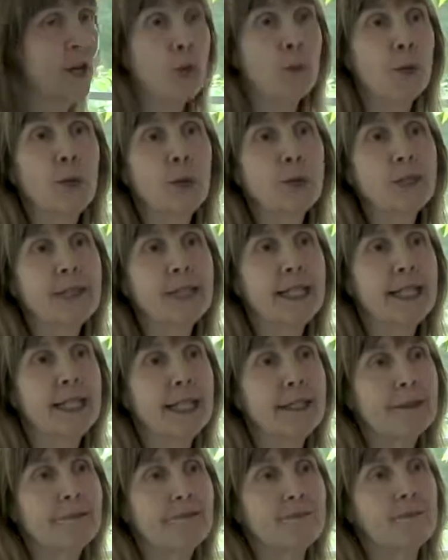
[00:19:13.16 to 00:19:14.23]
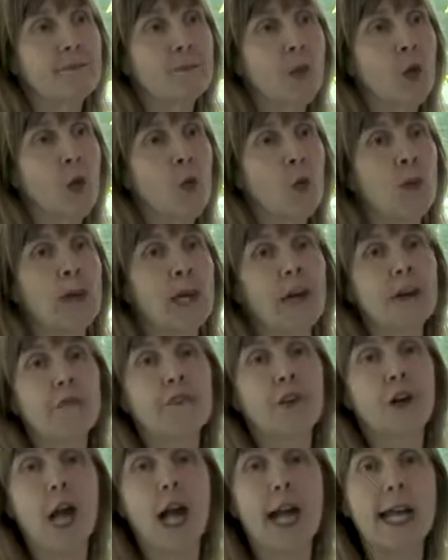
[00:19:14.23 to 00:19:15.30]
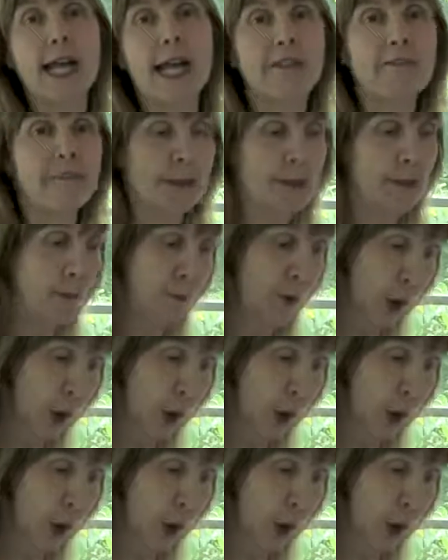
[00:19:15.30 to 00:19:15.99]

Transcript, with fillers: know personally, whenever I have been